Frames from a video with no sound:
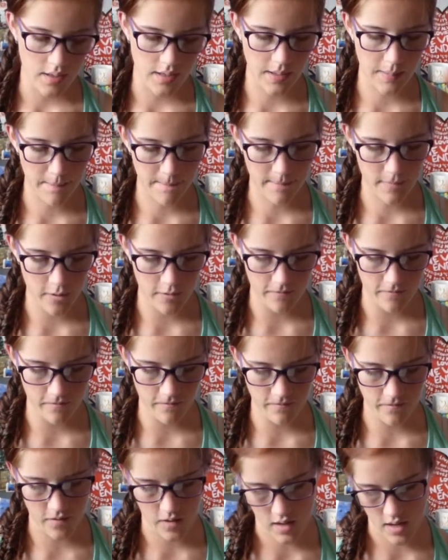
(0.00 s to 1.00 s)
Number
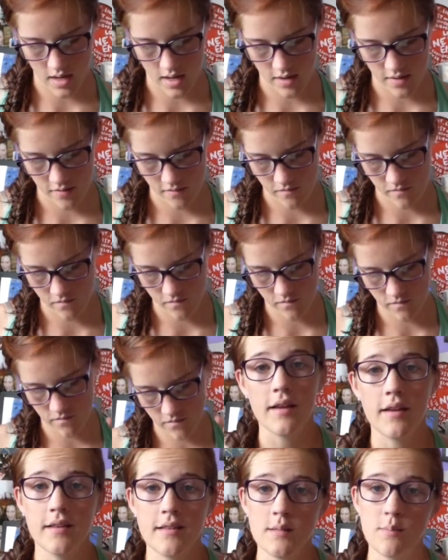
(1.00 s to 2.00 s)
five
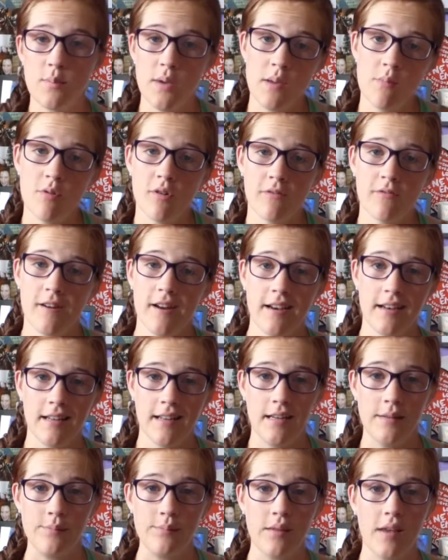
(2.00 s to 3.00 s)
is be more
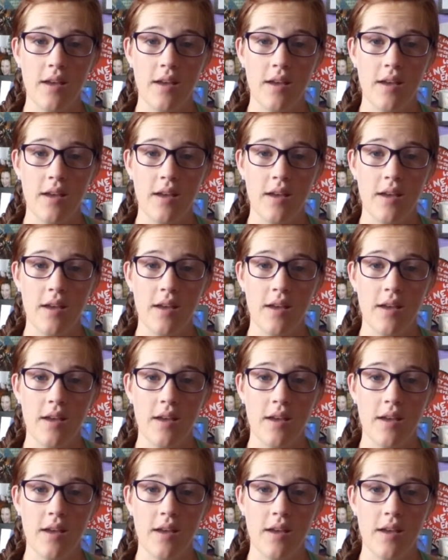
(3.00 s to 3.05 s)
friendly.